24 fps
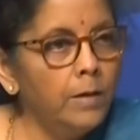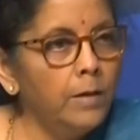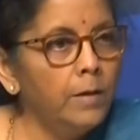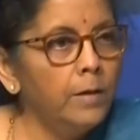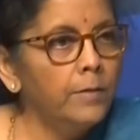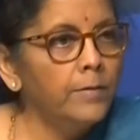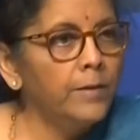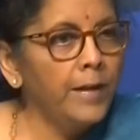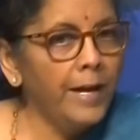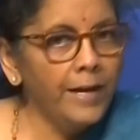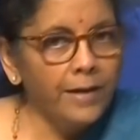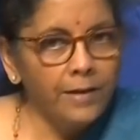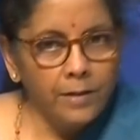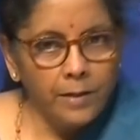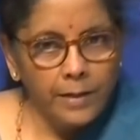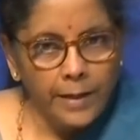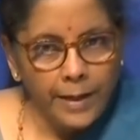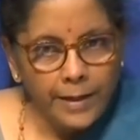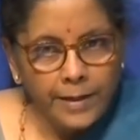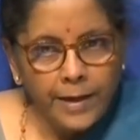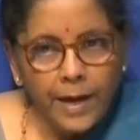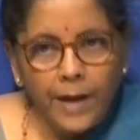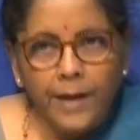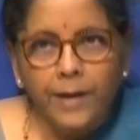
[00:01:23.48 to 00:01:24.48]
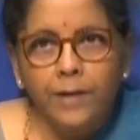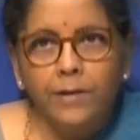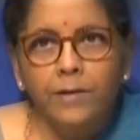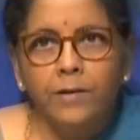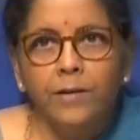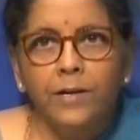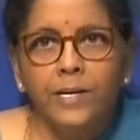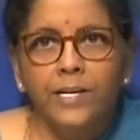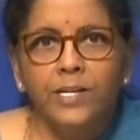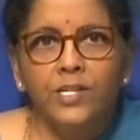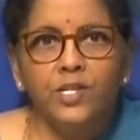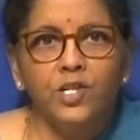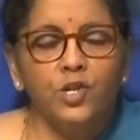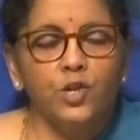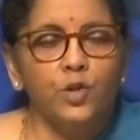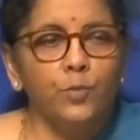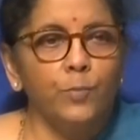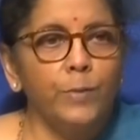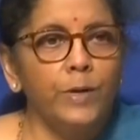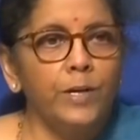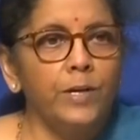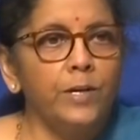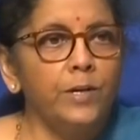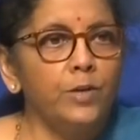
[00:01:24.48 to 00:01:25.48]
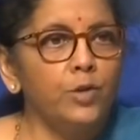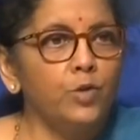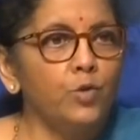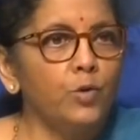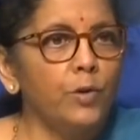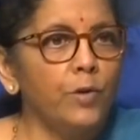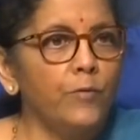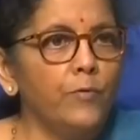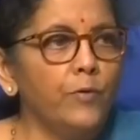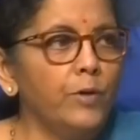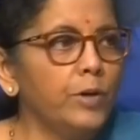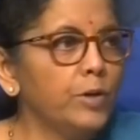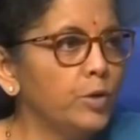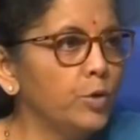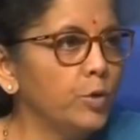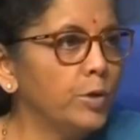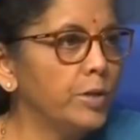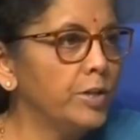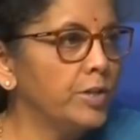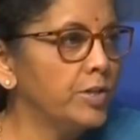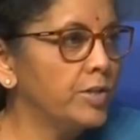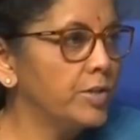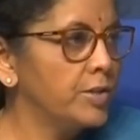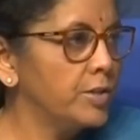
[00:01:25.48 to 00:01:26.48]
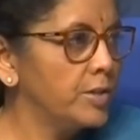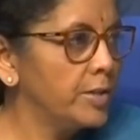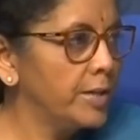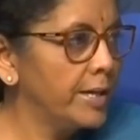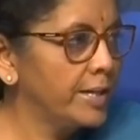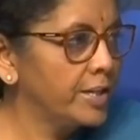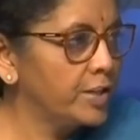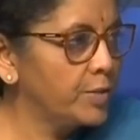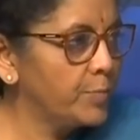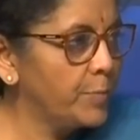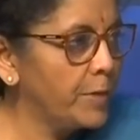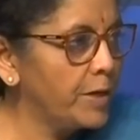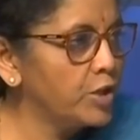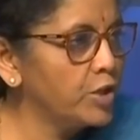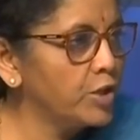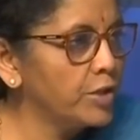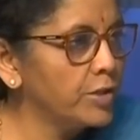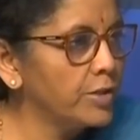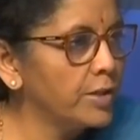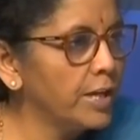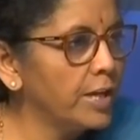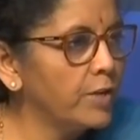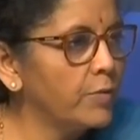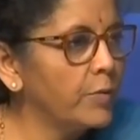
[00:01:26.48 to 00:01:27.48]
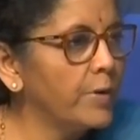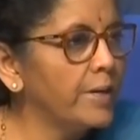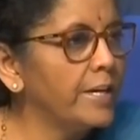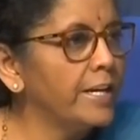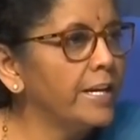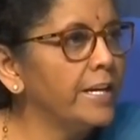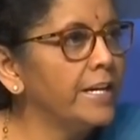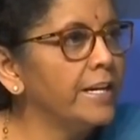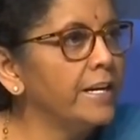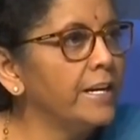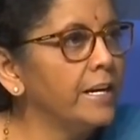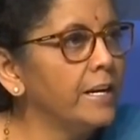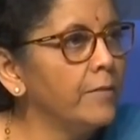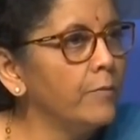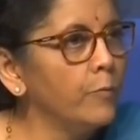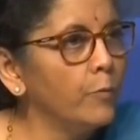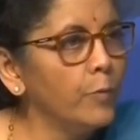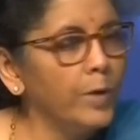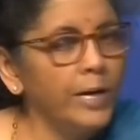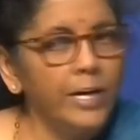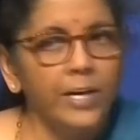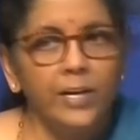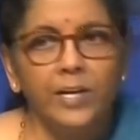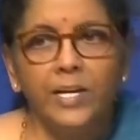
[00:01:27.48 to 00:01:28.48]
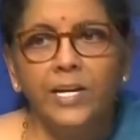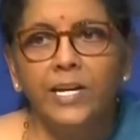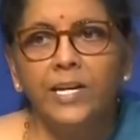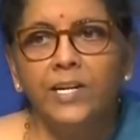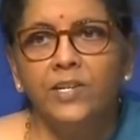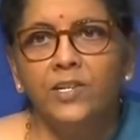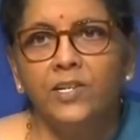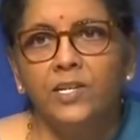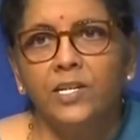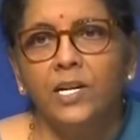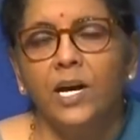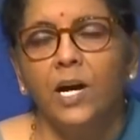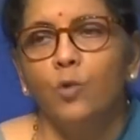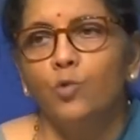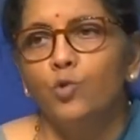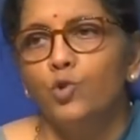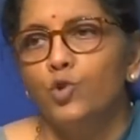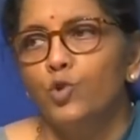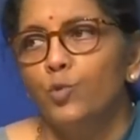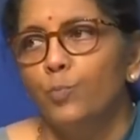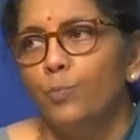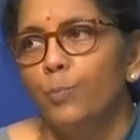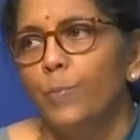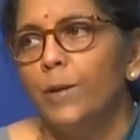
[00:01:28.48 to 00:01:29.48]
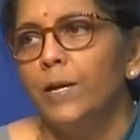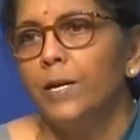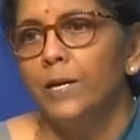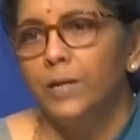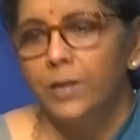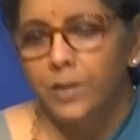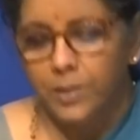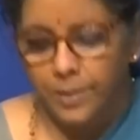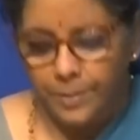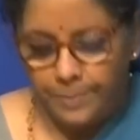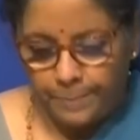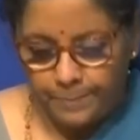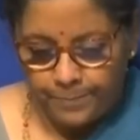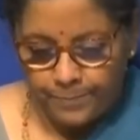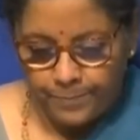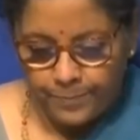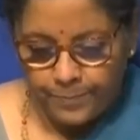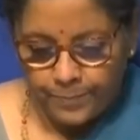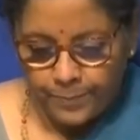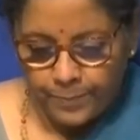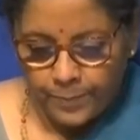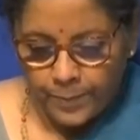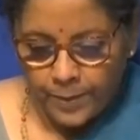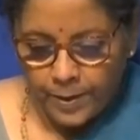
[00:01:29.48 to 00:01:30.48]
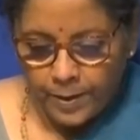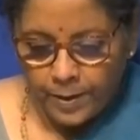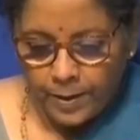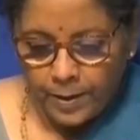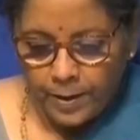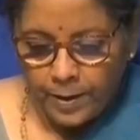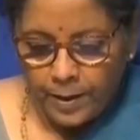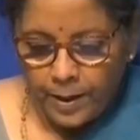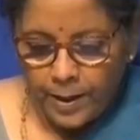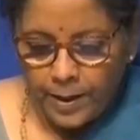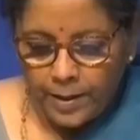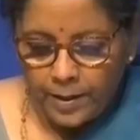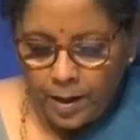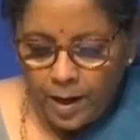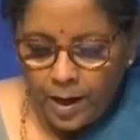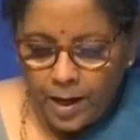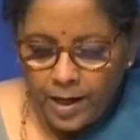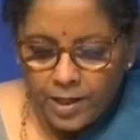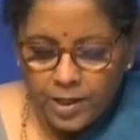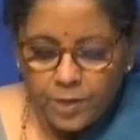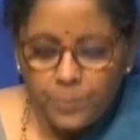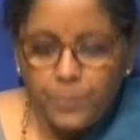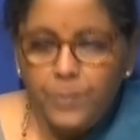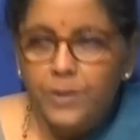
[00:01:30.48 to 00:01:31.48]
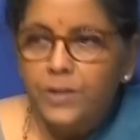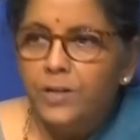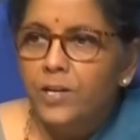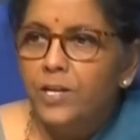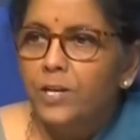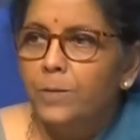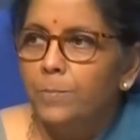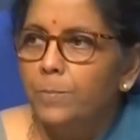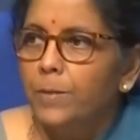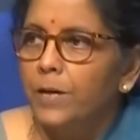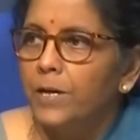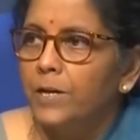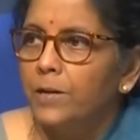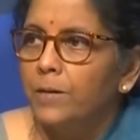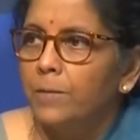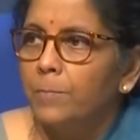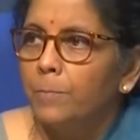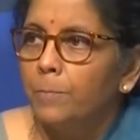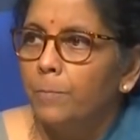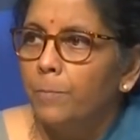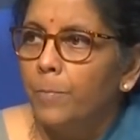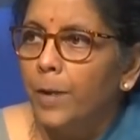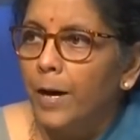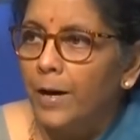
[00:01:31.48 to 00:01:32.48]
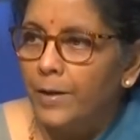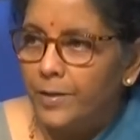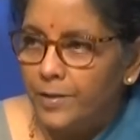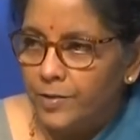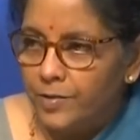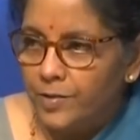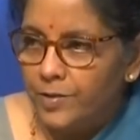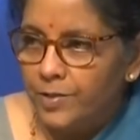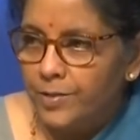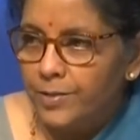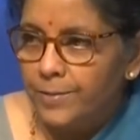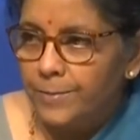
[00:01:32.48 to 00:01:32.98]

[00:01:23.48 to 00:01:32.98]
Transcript: That again leads to me to refer to his expression that we need now to build an Atmanirbhar Bharat.